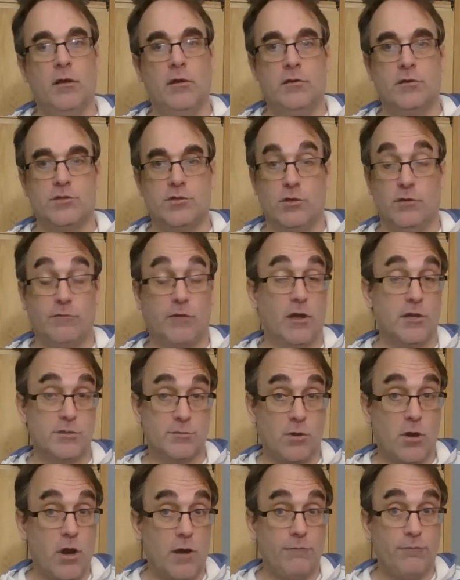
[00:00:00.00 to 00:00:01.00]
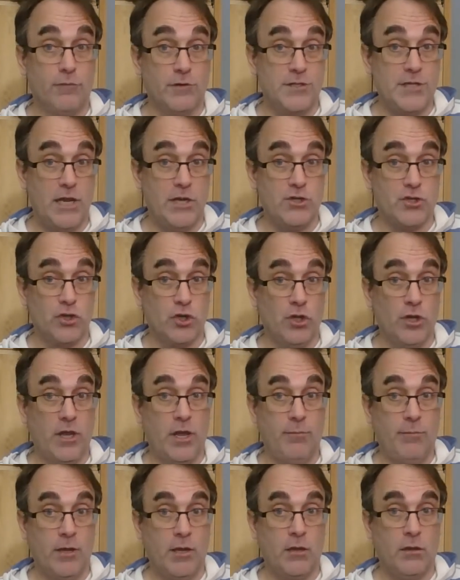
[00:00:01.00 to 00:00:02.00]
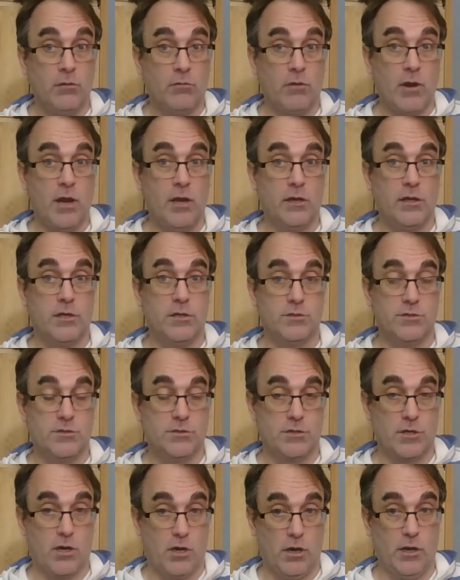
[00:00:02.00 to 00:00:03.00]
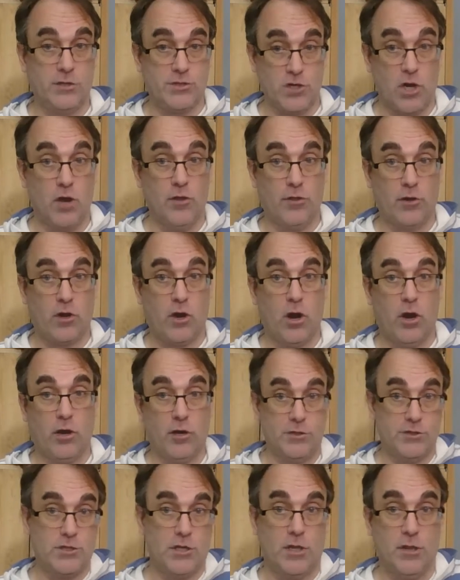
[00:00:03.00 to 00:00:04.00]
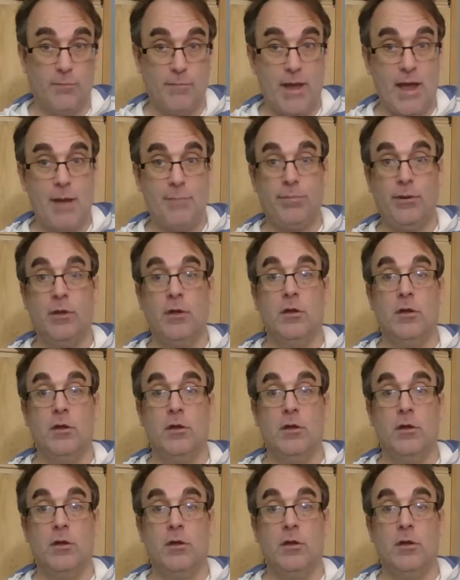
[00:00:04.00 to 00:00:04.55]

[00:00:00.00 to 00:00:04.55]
So you've got some confrontational naming, right? Because it's on the card, it's on the map.